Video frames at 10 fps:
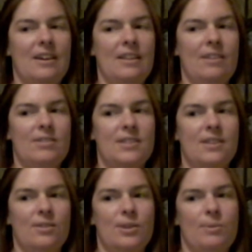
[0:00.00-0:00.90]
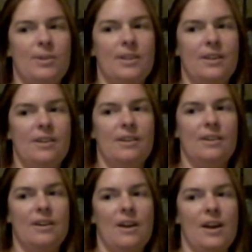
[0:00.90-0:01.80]
that was the only one that
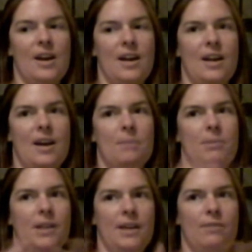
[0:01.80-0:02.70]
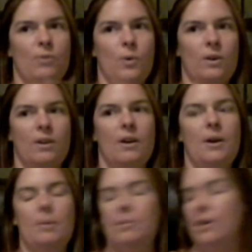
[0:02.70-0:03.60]
I kind of had a plan for.
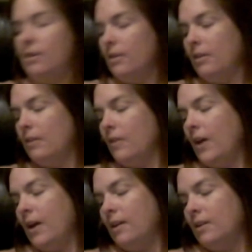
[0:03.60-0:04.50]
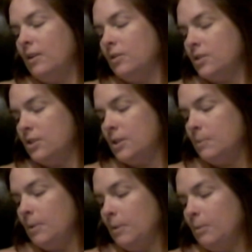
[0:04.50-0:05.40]
But other than that, it was
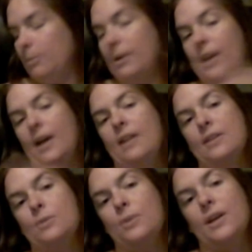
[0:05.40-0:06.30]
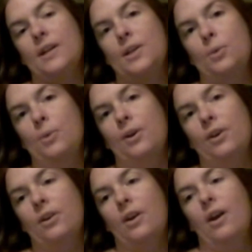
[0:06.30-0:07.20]
just for the moment. I got this one in
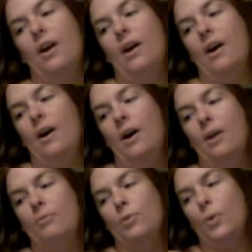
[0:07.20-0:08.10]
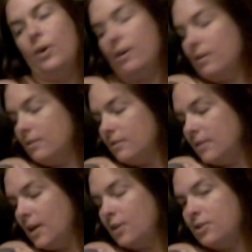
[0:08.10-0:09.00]
Clearwater, Florida.
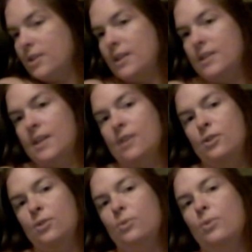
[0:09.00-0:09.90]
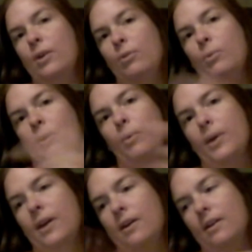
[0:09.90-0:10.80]
I used to get a tattoo everywhere I
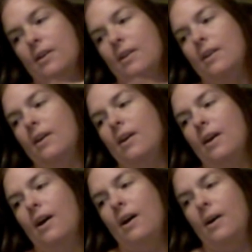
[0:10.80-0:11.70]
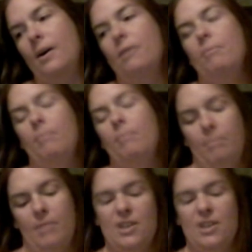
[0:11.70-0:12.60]
went.
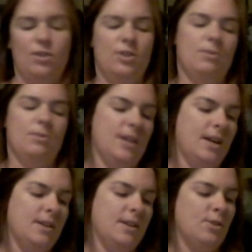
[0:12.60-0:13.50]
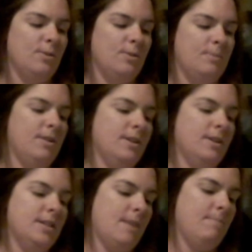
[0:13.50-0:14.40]
I started doing that at a certain period
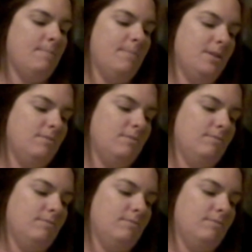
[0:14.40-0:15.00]
of time, but